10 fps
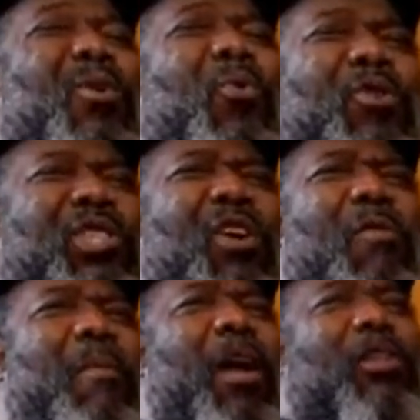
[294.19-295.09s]
where
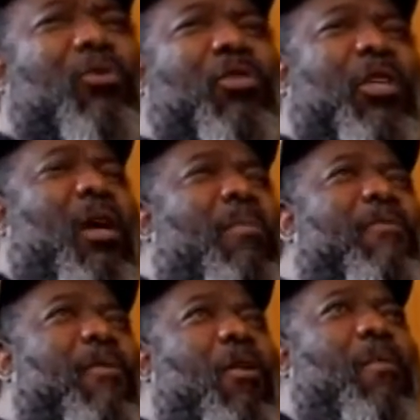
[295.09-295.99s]
Shawn Michaels was coming
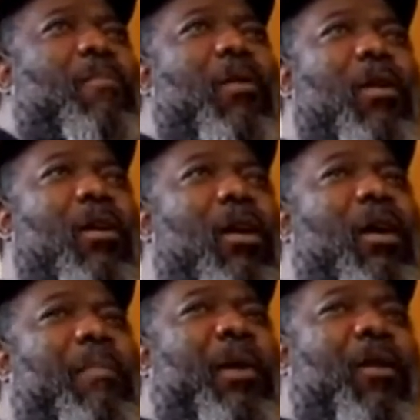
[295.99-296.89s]
from
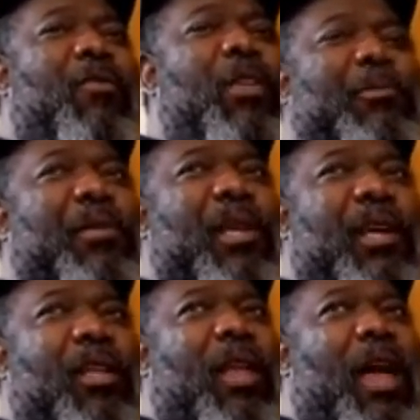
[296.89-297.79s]
but on this
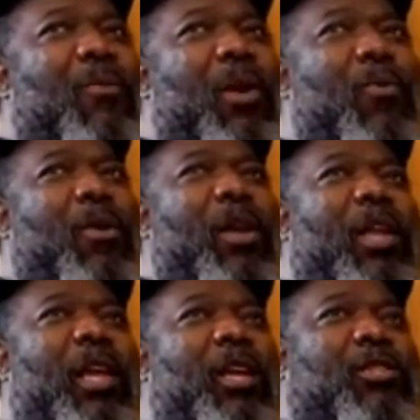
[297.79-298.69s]
particular night, we were in
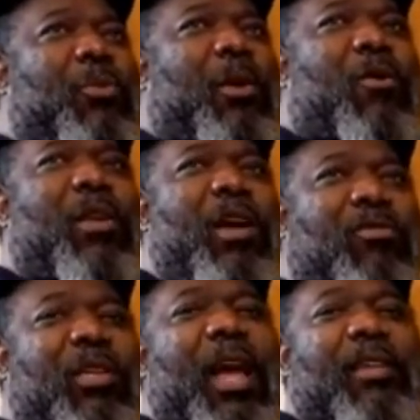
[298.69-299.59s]
Israel.
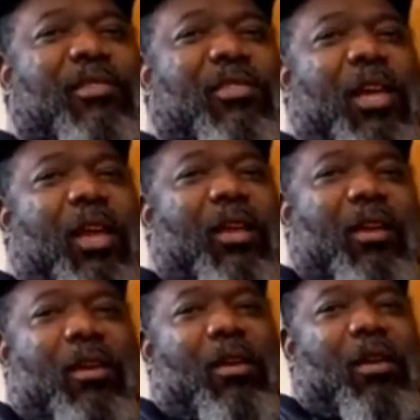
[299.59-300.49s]
Nelson got sick,
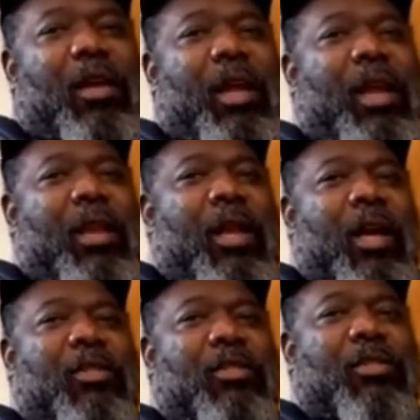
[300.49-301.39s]
and
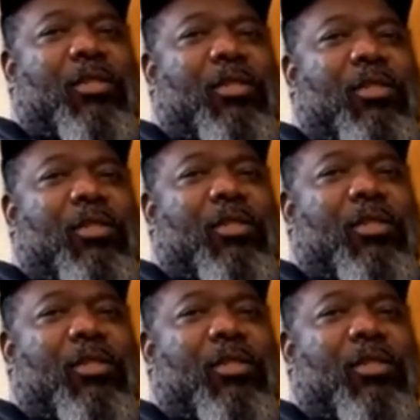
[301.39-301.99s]
uh, so they sent him